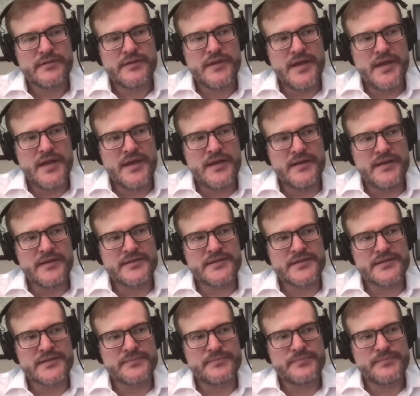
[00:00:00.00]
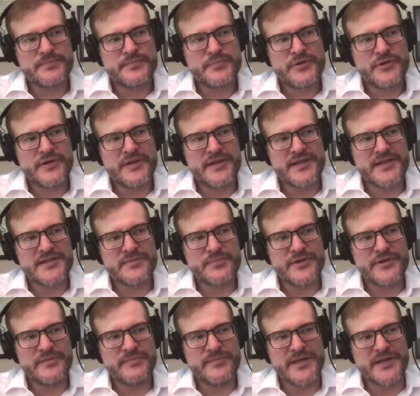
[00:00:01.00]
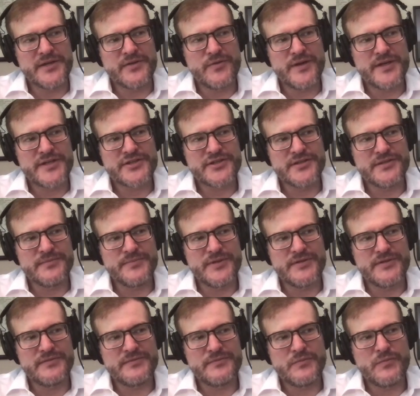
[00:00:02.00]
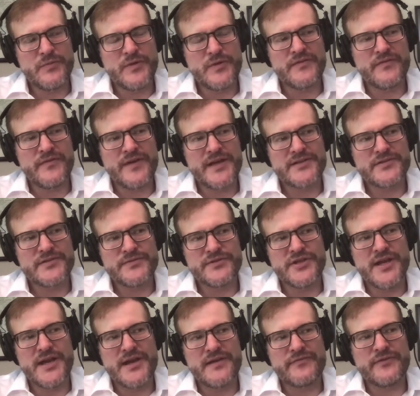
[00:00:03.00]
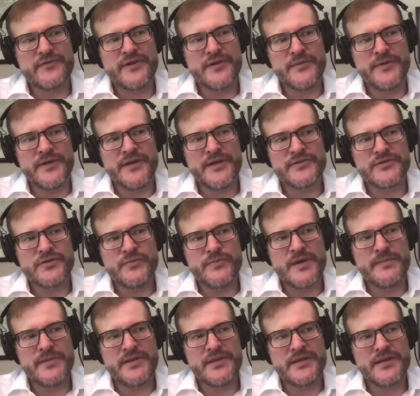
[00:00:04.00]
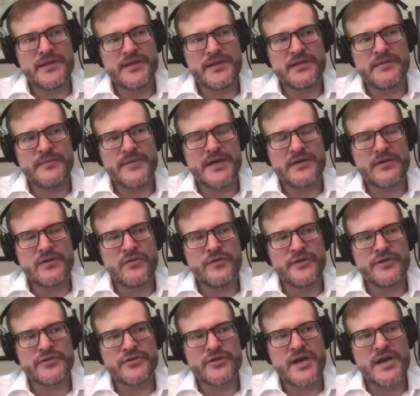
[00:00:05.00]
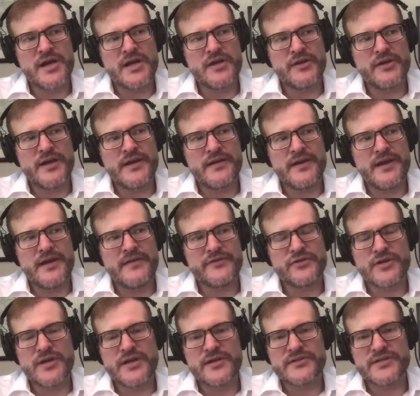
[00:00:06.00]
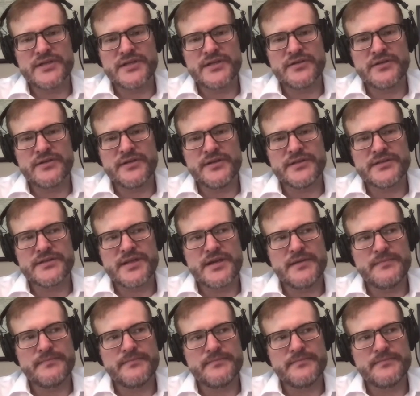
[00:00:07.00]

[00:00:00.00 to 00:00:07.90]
And that's a pretty big question, but what advice would you have for anyone else who might be thinking about going to trial or have a trial set during this time?